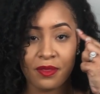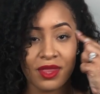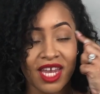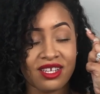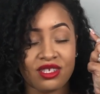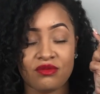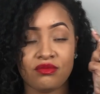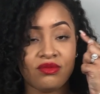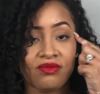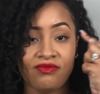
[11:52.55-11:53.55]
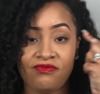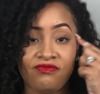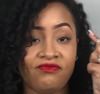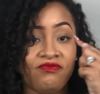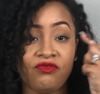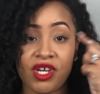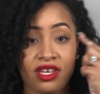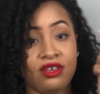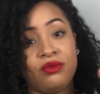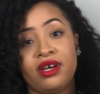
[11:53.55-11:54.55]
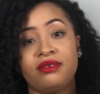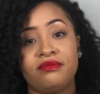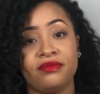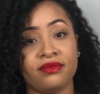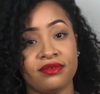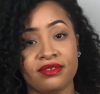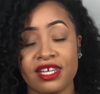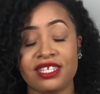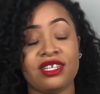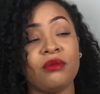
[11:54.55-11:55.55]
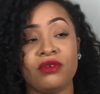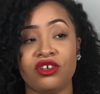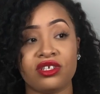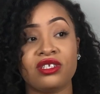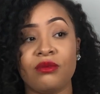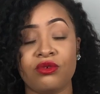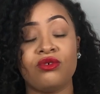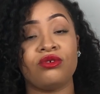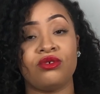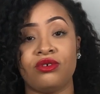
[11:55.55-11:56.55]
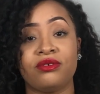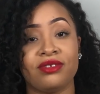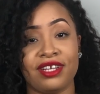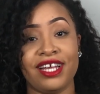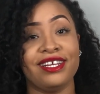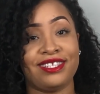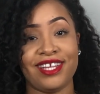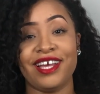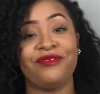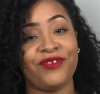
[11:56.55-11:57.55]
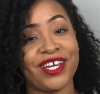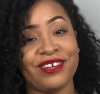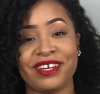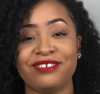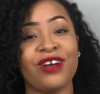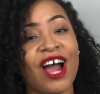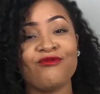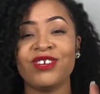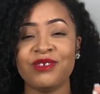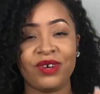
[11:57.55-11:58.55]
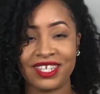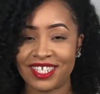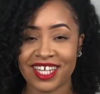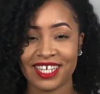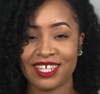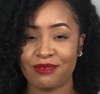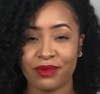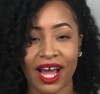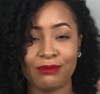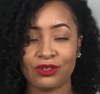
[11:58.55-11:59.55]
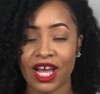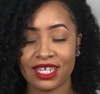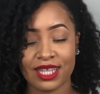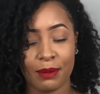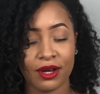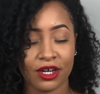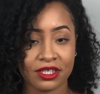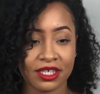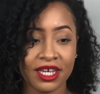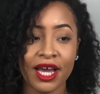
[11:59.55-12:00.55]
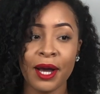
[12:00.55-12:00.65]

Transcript: that is freaking you up. It's something going on. It's freaking, because I really wanted to say something, but I'm trying to stop cursing.